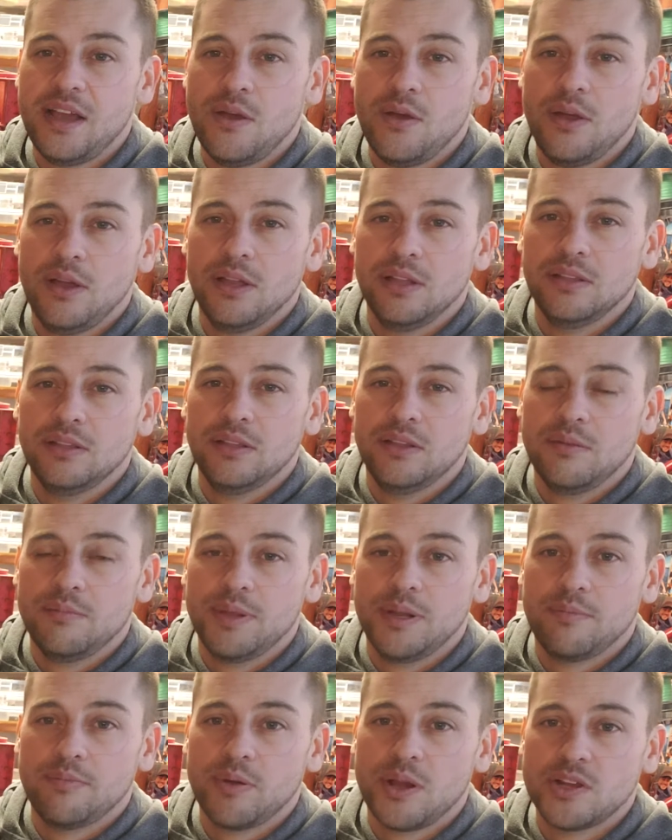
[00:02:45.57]
out a little
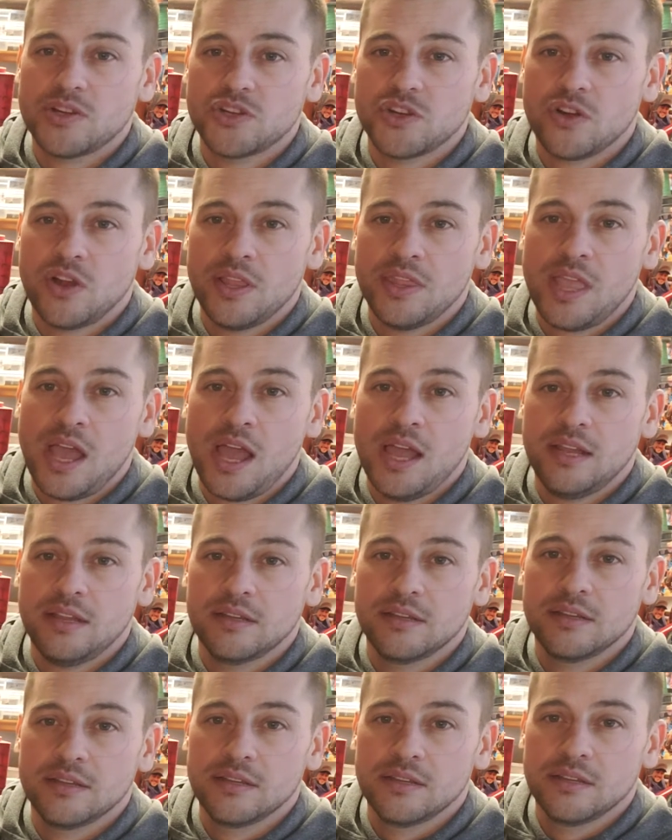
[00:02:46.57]
bit of pressure on that
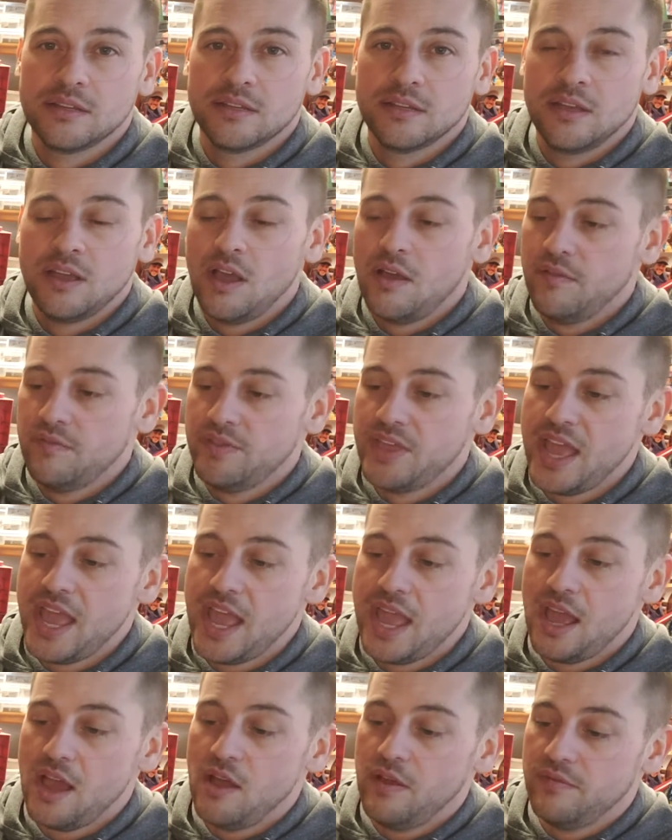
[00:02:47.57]
of
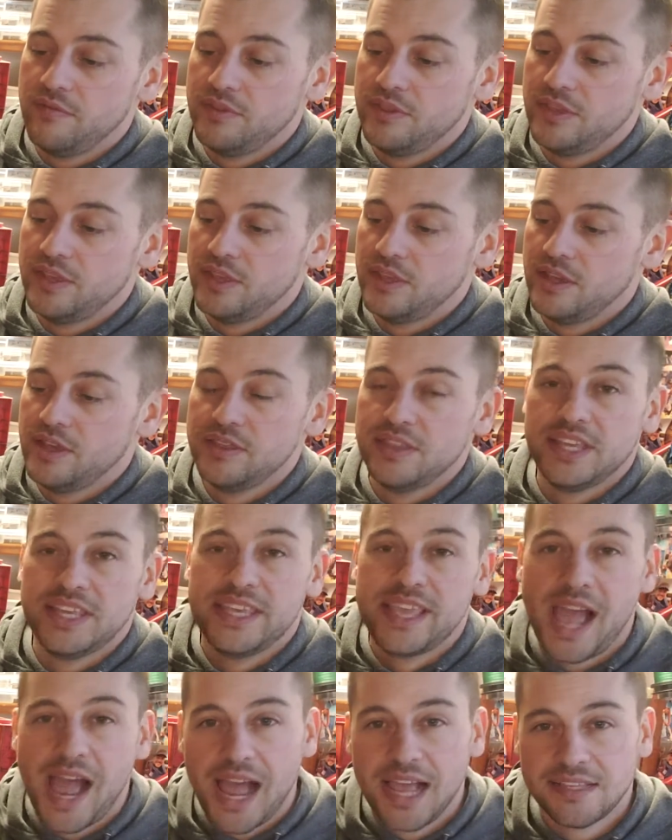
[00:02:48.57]
the
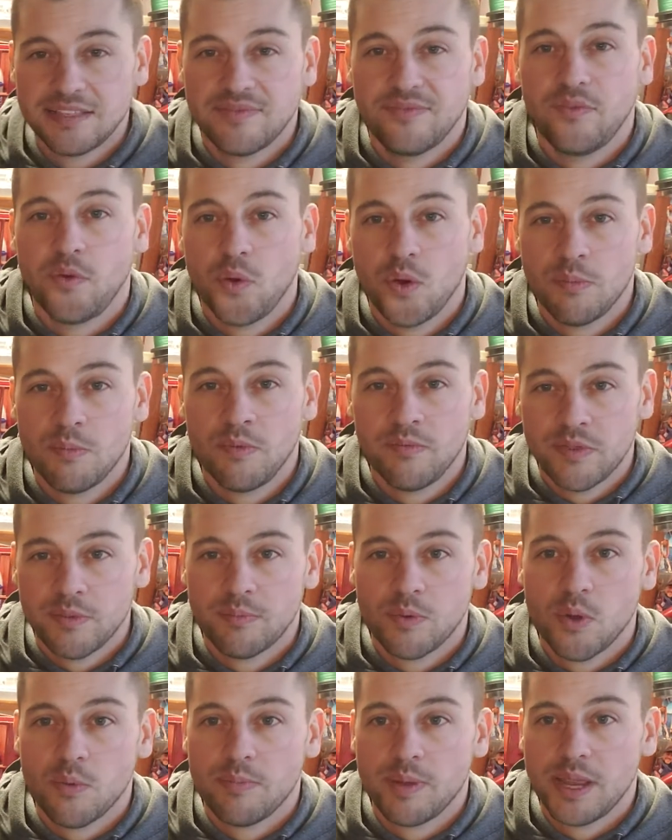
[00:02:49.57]
gas form of the
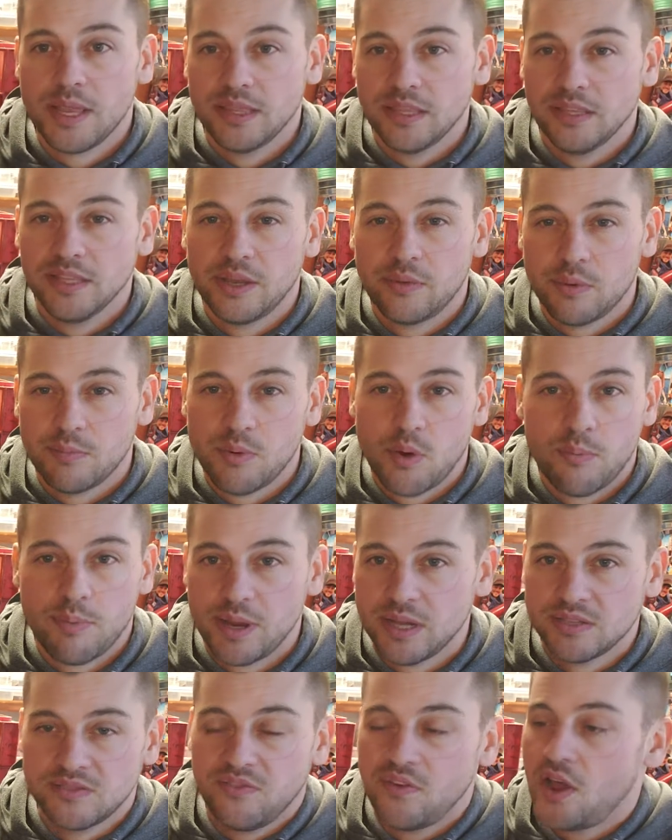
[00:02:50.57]
propane. The liquid
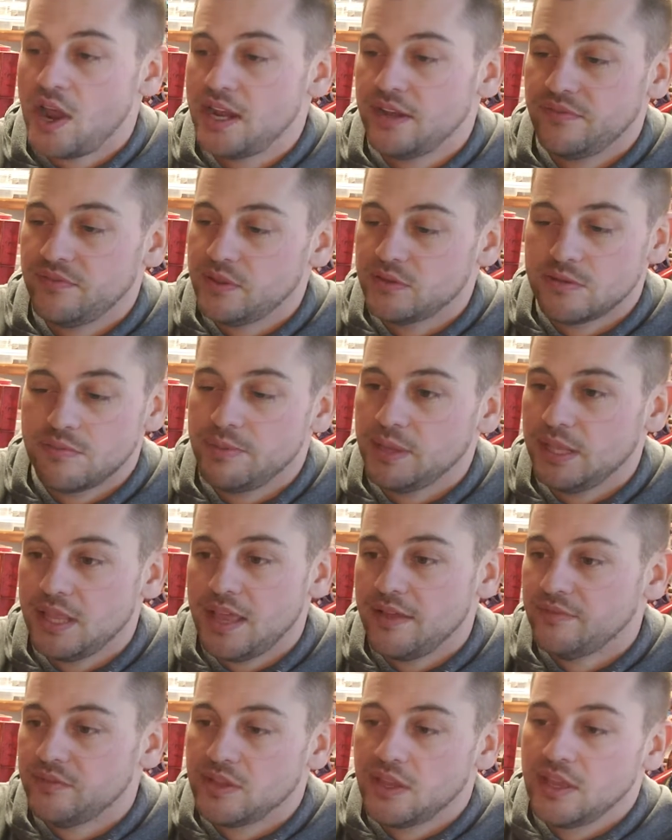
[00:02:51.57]
propane is fine if there's a bit
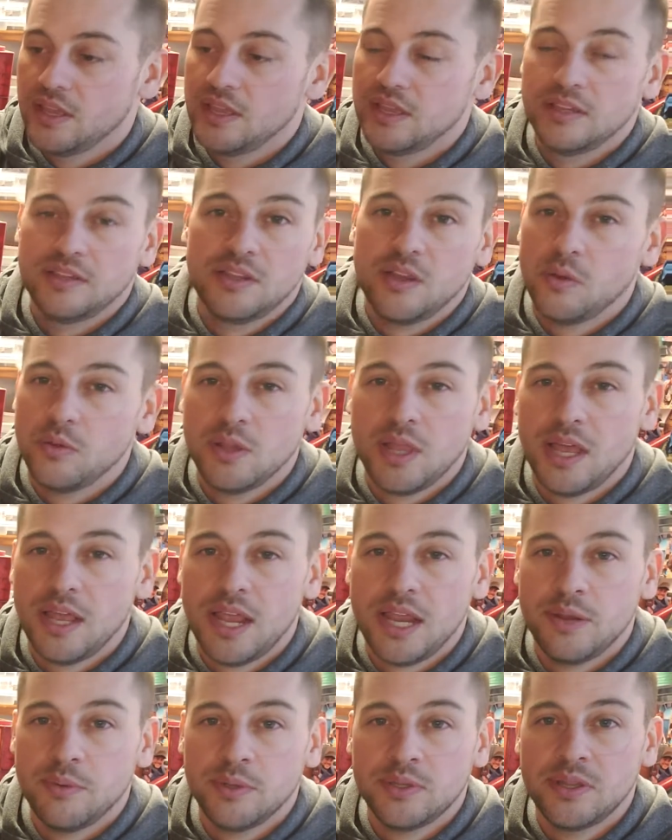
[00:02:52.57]
left. Don't
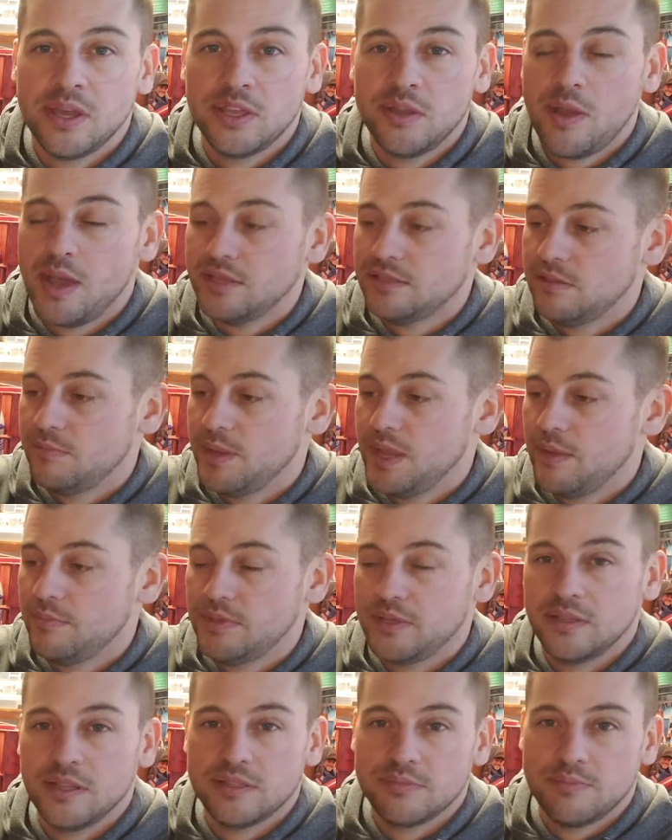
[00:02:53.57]
let anyone tell you it has to be
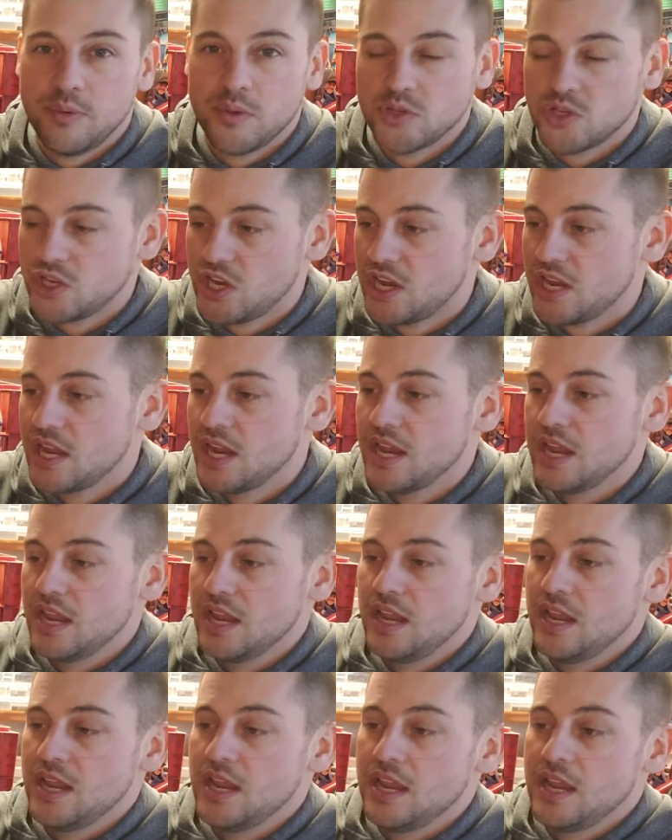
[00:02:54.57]
empty. That's bullshit.
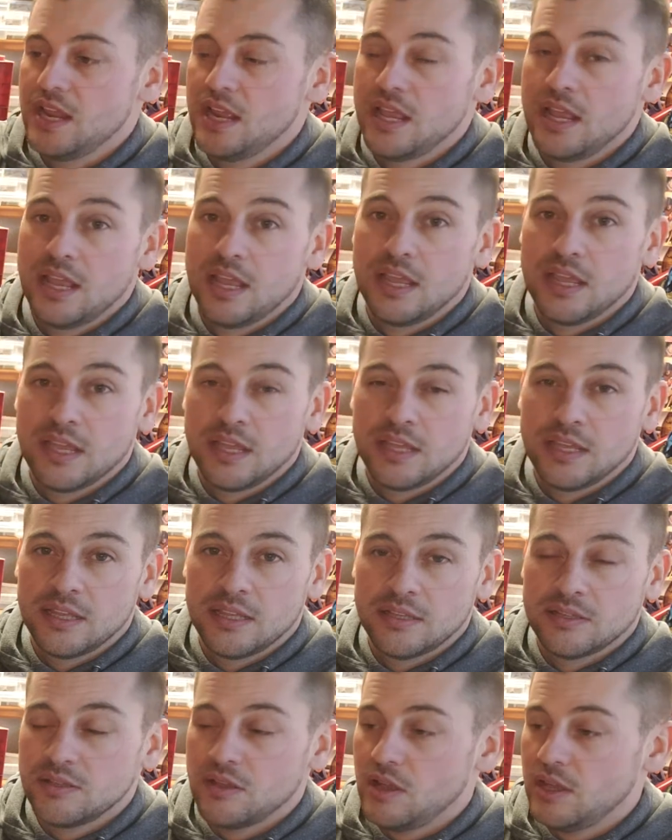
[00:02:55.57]

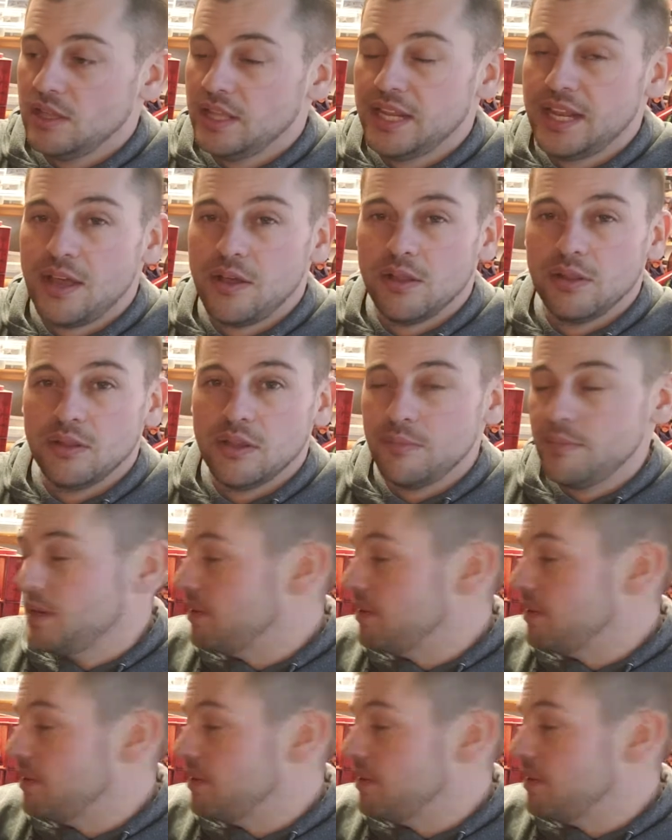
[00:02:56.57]
So I'll let out a little